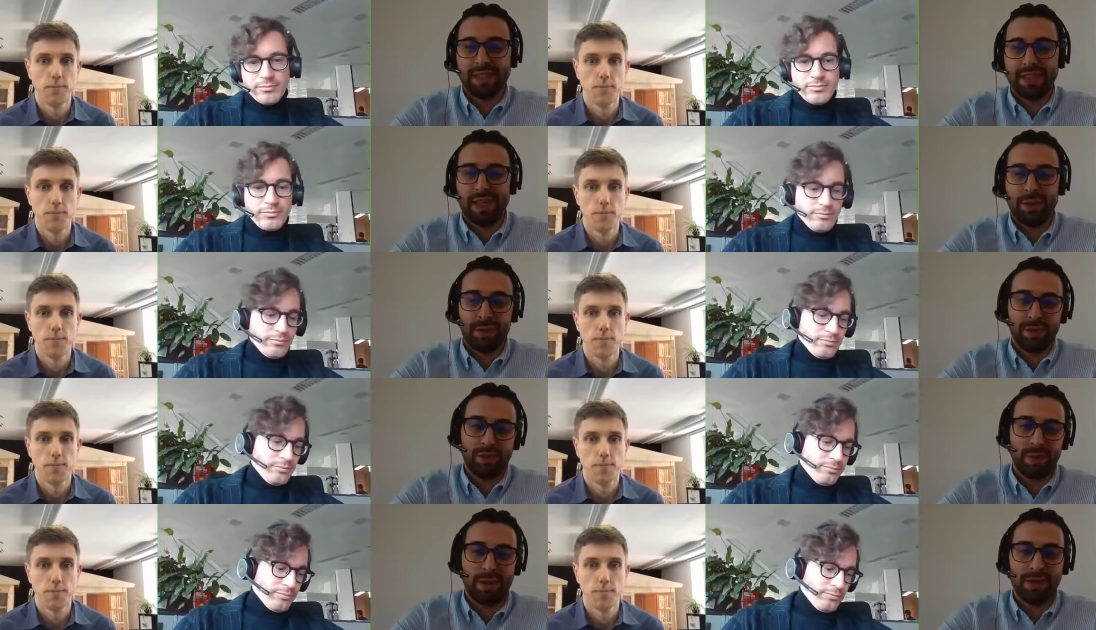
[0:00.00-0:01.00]
Speaker 1: now
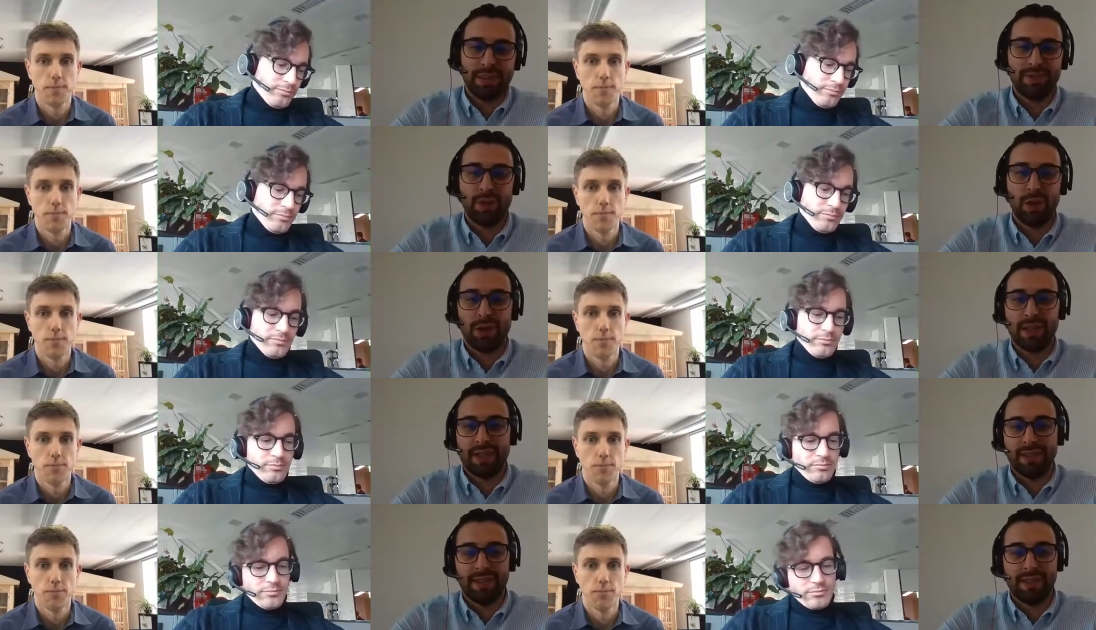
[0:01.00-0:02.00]
also about this FLoC
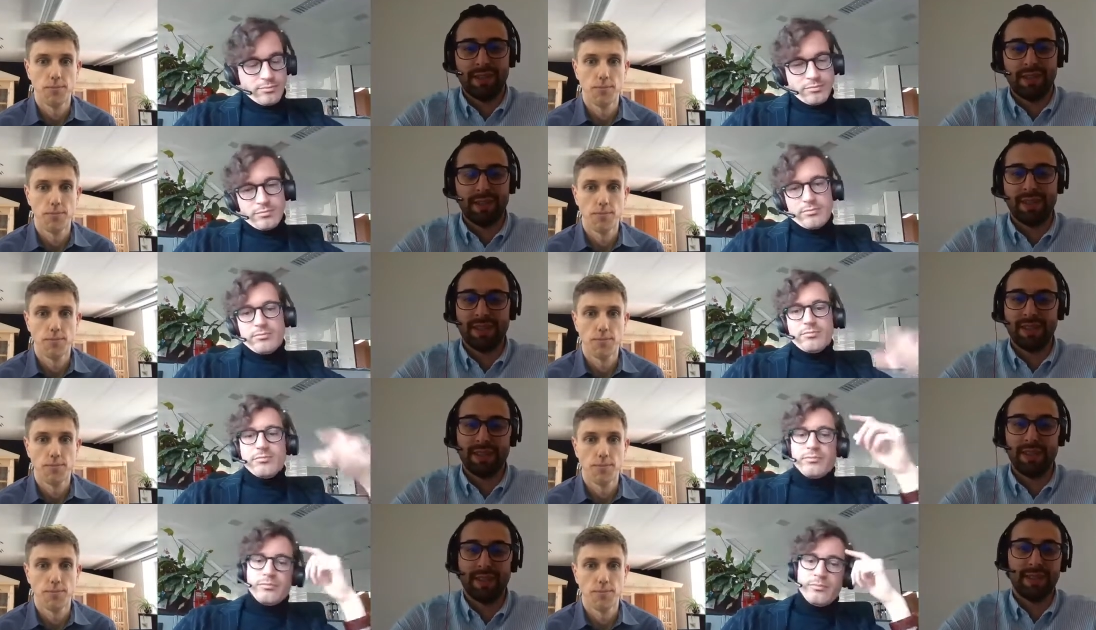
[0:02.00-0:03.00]
and is,
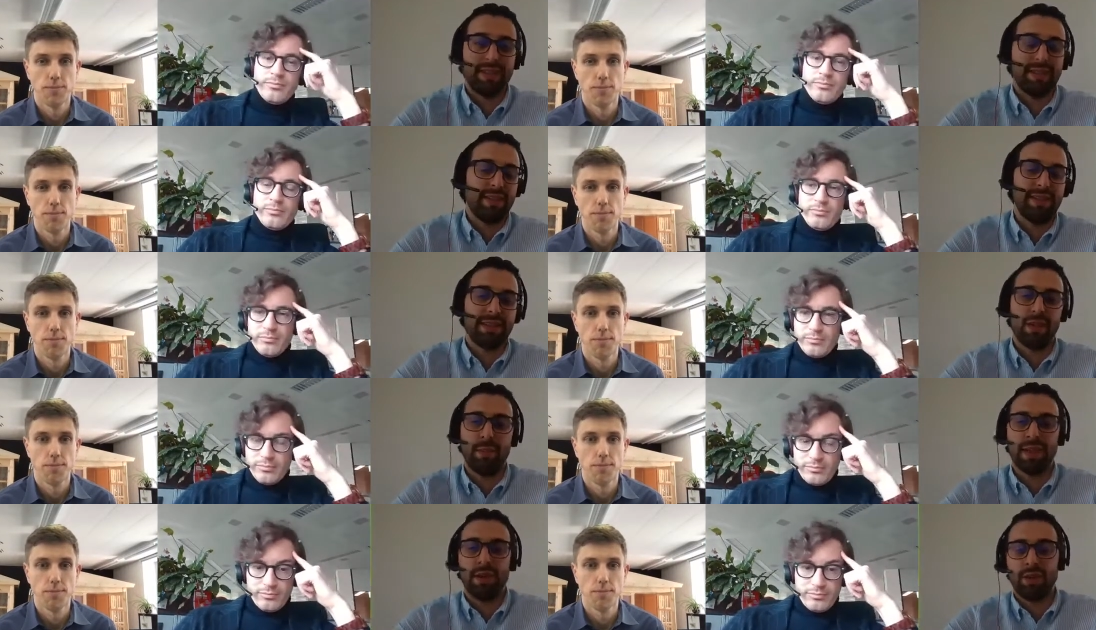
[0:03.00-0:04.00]
is it is it
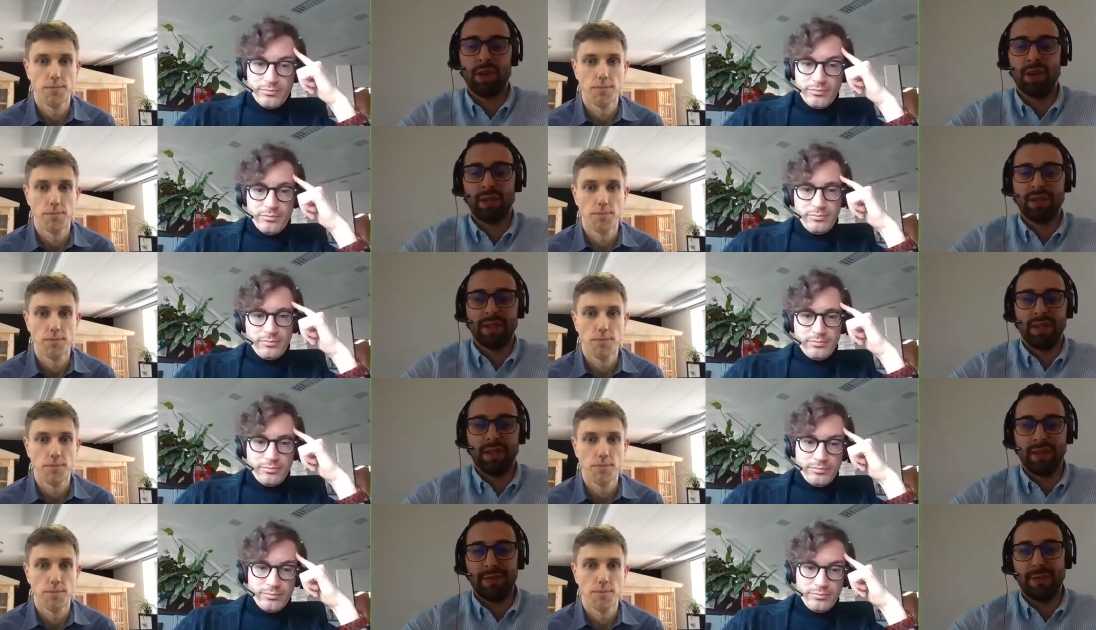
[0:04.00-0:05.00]
coming or not
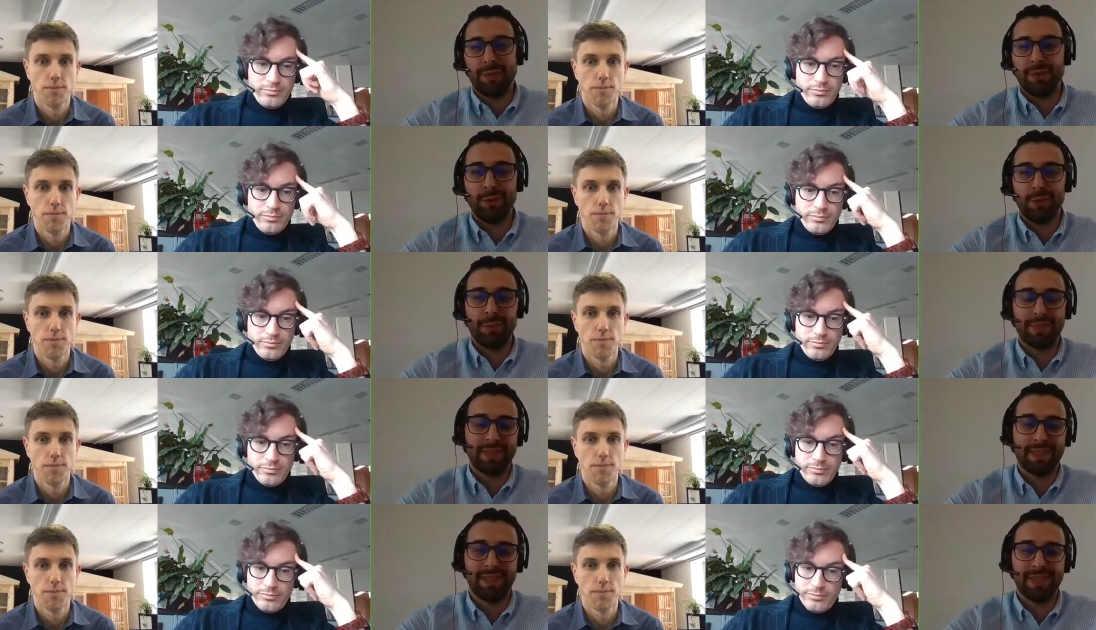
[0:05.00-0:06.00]
uh, for Europe?
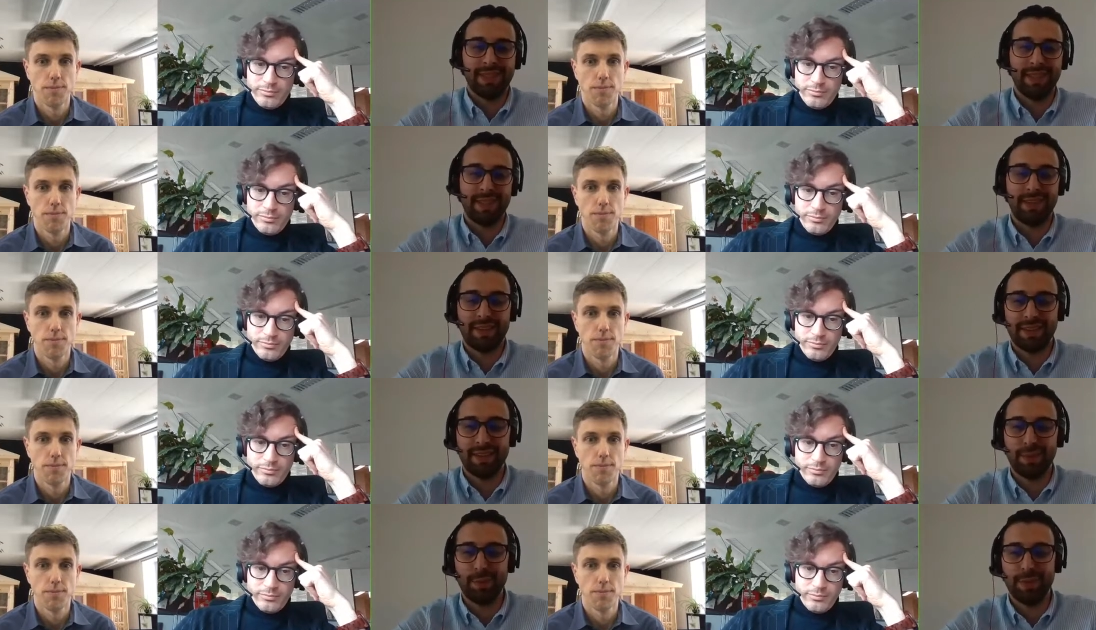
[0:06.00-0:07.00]
This is still, uh, I
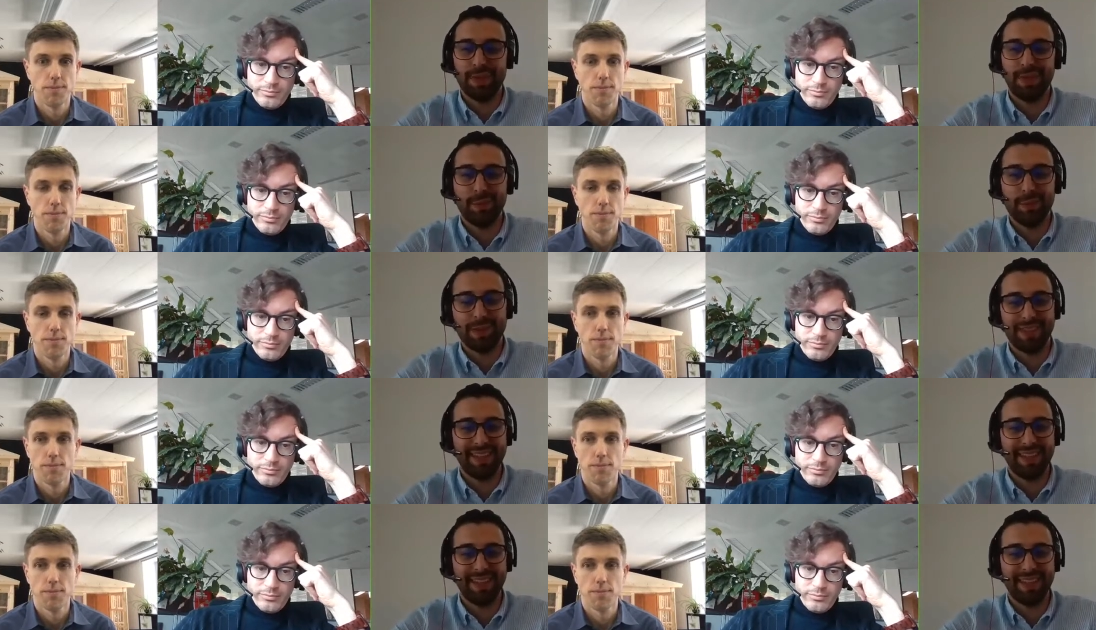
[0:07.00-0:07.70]
think, an open open